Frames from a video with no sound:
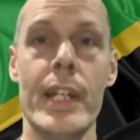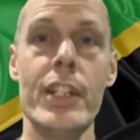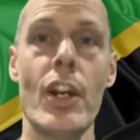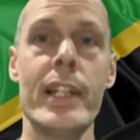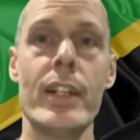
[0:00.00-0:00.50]

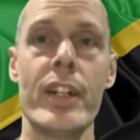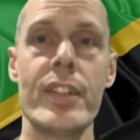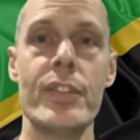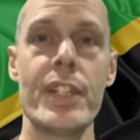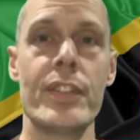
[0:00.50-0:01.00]
the early
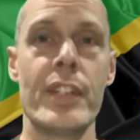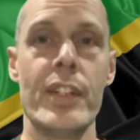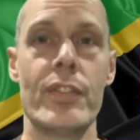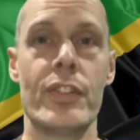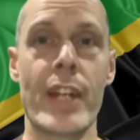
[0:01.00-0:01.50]

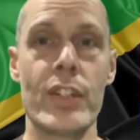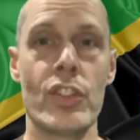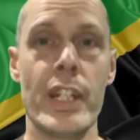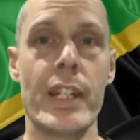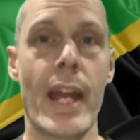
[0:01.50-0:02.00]
1960s, the
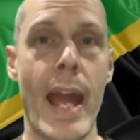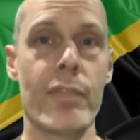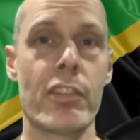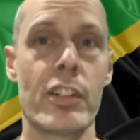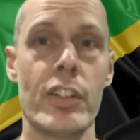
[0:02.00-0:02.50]
Tanganyika
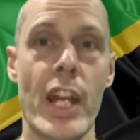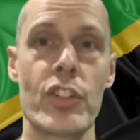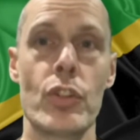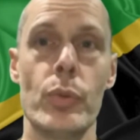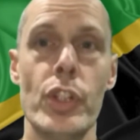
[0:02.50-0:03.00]
African
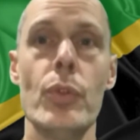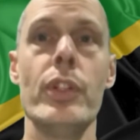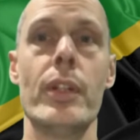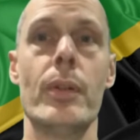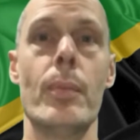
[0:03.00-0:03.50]
National
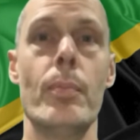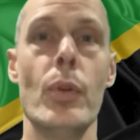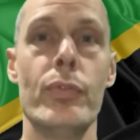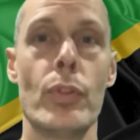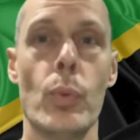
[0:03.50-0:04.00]
Union
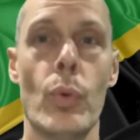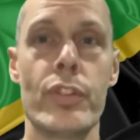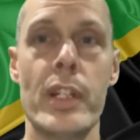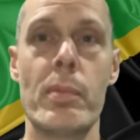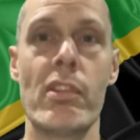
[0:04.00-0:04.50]
moved
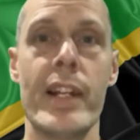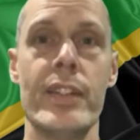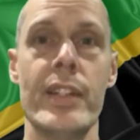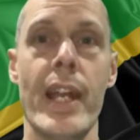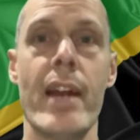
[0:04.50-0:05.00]
towards
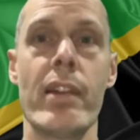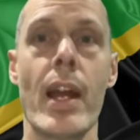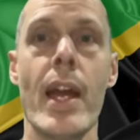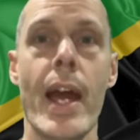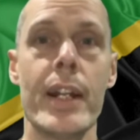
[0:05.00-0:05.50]
liberating the
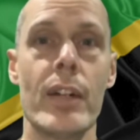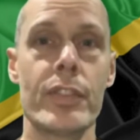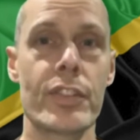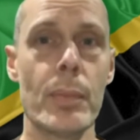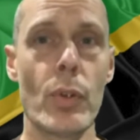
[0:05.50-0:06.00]
area, and
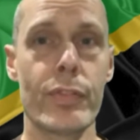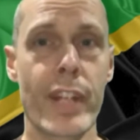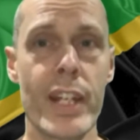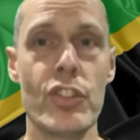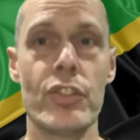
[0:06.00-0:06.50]
after some
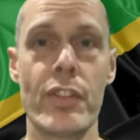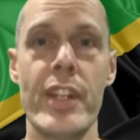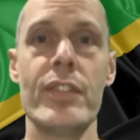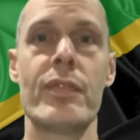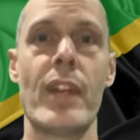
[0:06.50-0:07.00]
modifications,
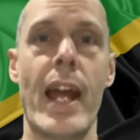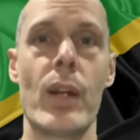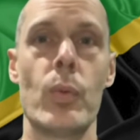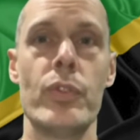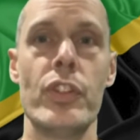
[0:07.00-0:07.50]
this
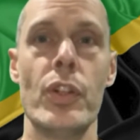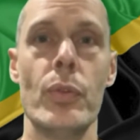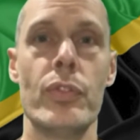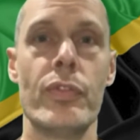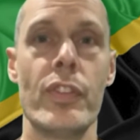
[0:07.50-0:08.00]
flag was
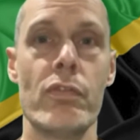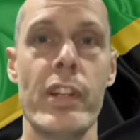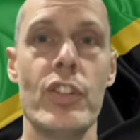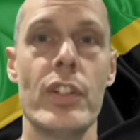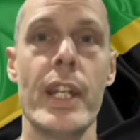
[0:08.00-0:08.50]
used for the
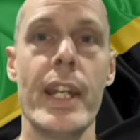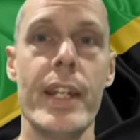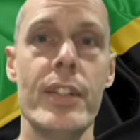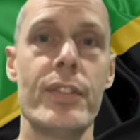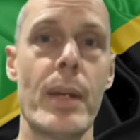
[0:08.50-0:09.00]
region
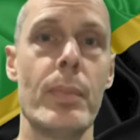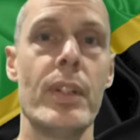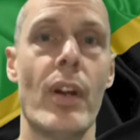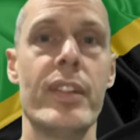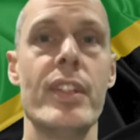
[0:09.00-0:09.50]
in December
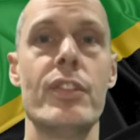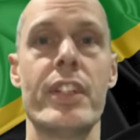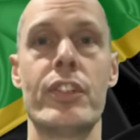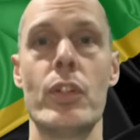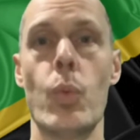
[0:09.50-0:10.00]

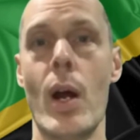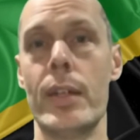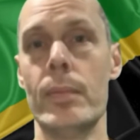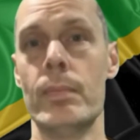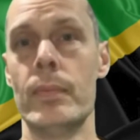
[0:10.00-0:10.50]

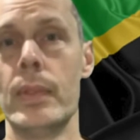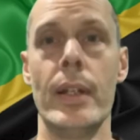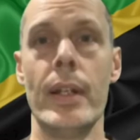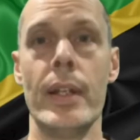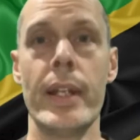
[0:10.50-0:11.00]
1961.
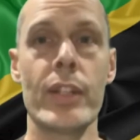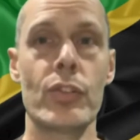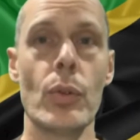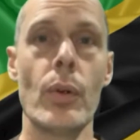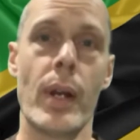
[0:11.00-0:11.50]
Next
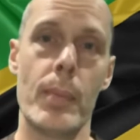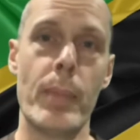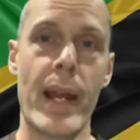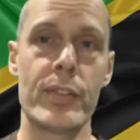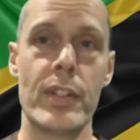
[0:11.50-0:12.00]
door, and
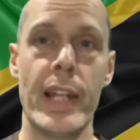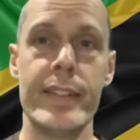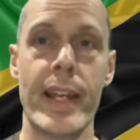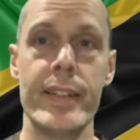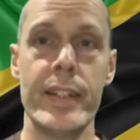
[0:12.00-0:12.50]
back to the
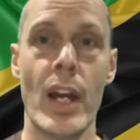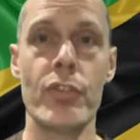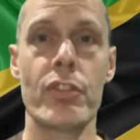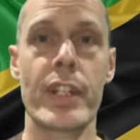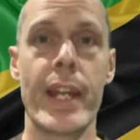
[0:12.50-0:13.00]
late
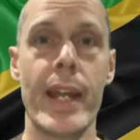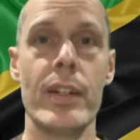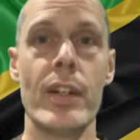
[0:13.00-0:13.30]
1800s again,